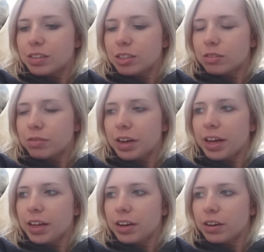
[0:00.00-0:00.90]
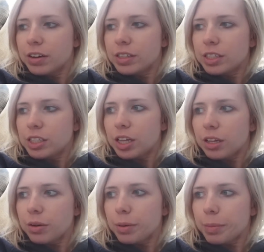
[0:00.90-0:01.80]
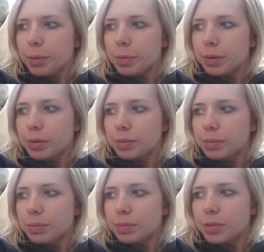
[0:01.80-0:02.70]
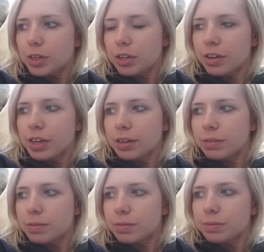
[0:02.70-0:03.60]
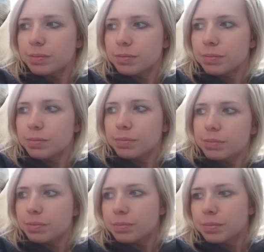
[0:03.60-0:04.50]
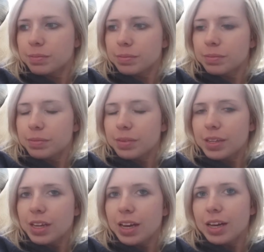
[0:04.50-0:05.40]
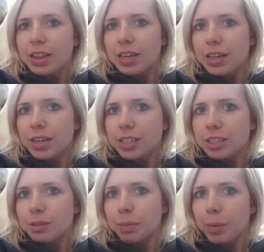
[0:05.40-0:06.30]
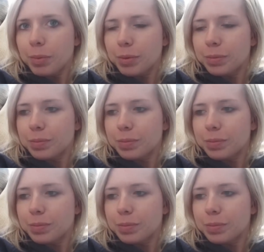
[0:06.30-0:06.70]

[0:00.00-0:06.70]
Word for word: It's red, orange, yellow, or purple. Or green. I think it's green. I think it's purple.